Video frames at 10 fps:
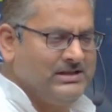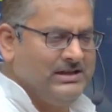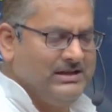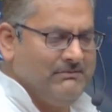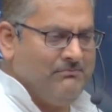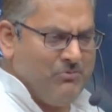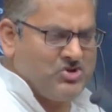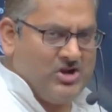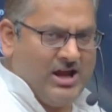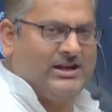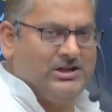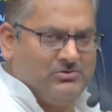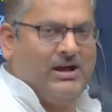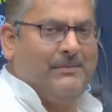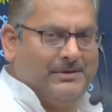much likely to
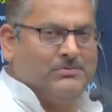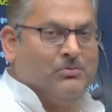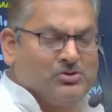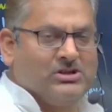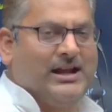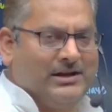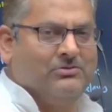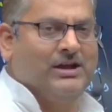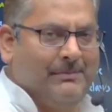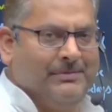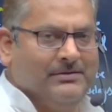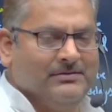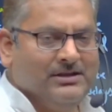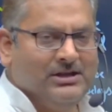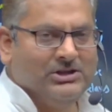happen, the most likely to happen.
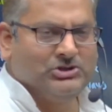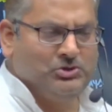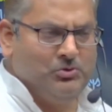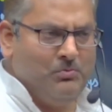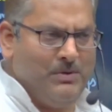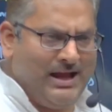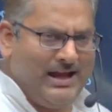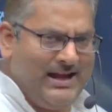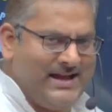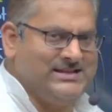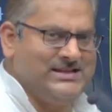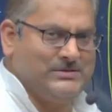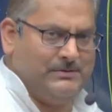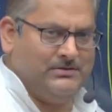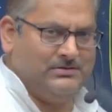So you make an
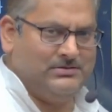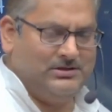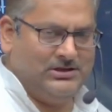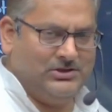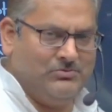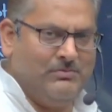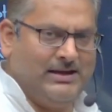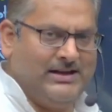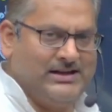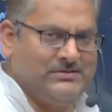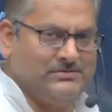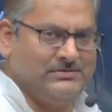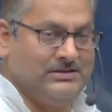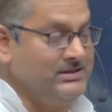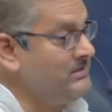assessment.
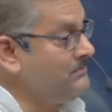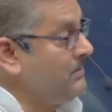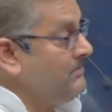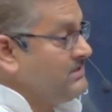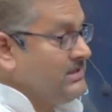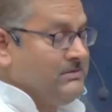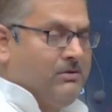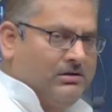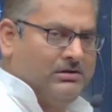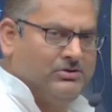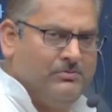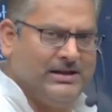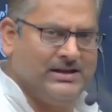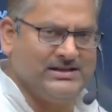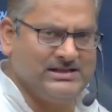It is a probabilistic model. You make an
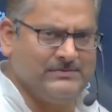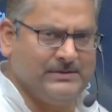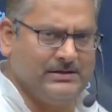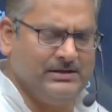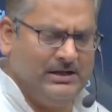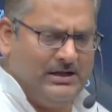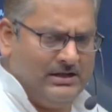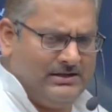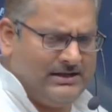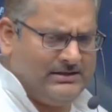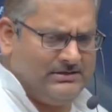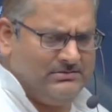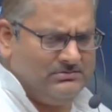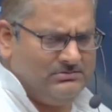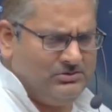assessment that
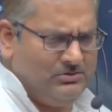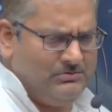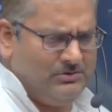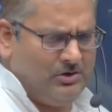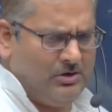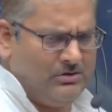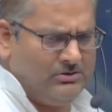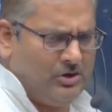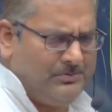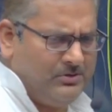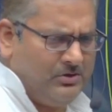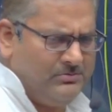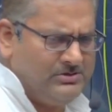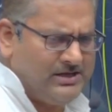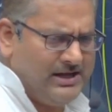on the
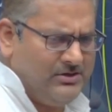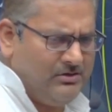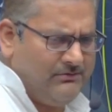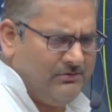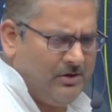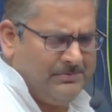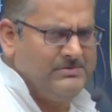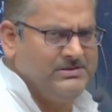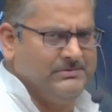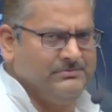side of optimism,